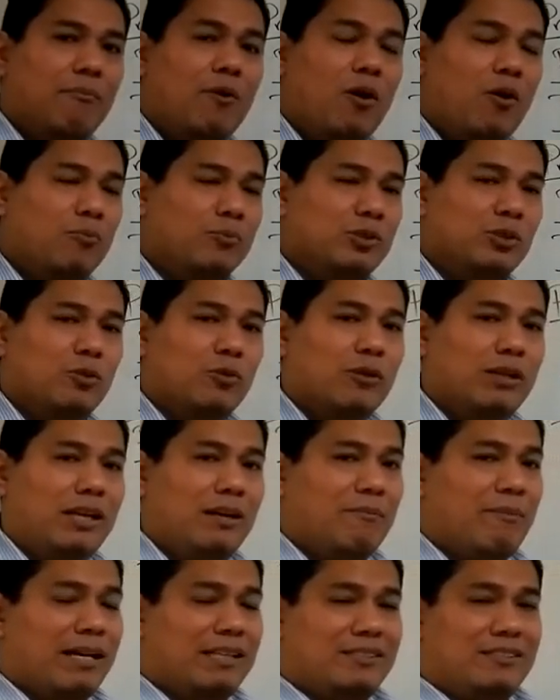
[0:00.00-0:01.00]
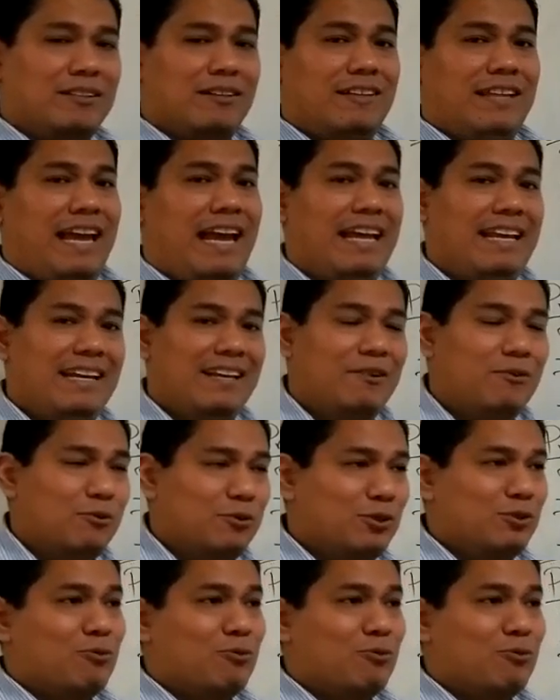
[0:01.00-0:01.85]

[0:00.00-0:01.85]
homeschooling my son Eddie, who's